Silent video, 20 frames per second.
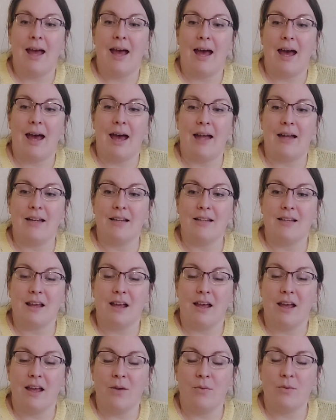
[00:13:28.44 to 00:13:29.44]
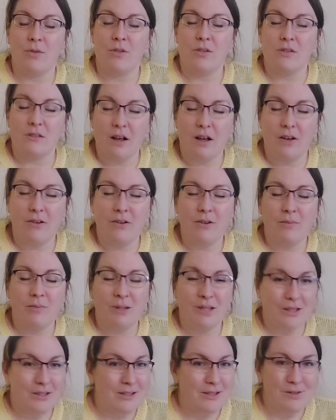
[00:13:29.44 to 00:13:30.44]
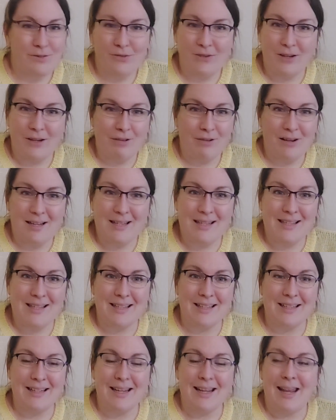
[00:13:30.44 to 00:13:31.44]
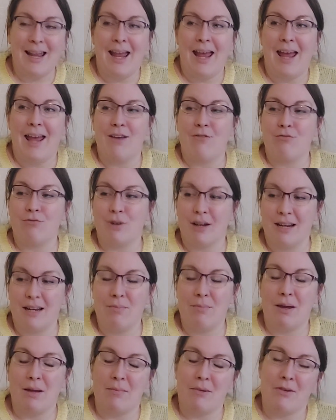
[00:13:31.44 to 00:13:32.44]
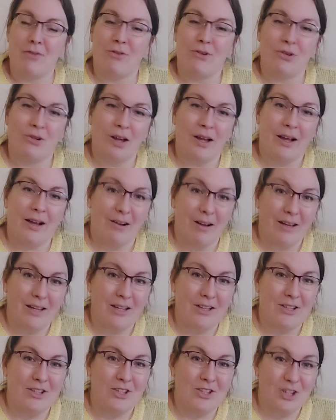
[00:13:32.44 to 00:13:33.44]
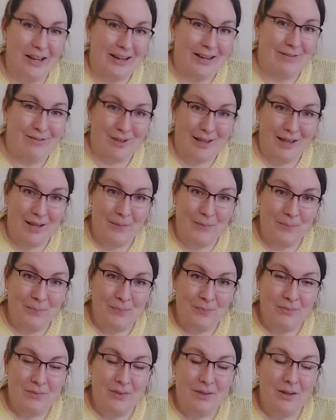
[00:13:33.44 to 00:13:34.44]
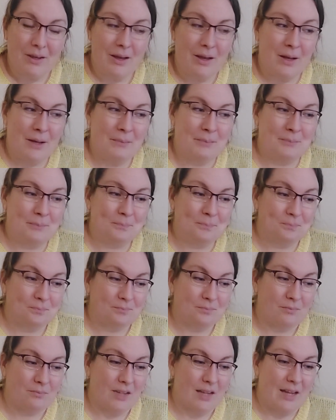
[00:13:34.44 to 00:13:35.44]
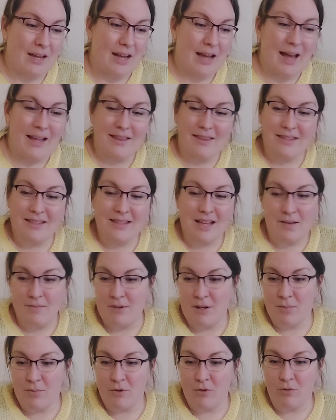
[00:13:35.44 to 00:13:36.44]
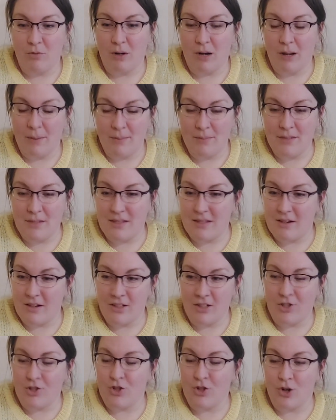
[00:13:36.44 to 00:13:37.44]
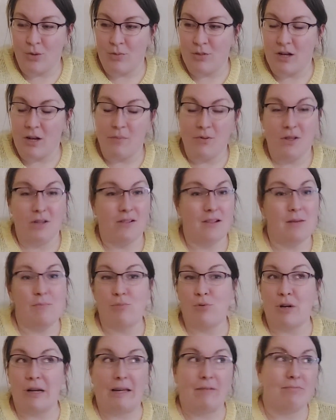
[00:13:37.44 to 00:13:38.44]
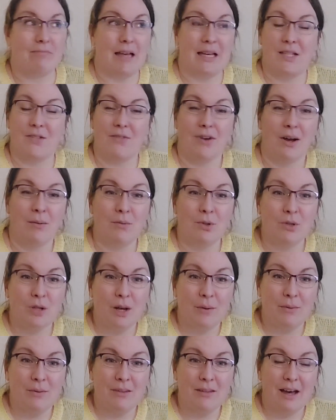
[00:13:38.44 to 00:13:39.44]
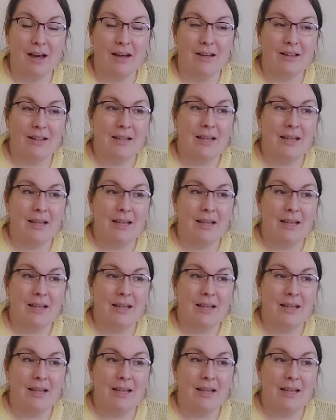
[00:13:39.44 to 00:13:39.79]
And it was so beautifully written. It really made me feel like I could achieve it. And it had the same number of plums as I just chopped up. So I was like, brilliant, that's fine, we'll go with that.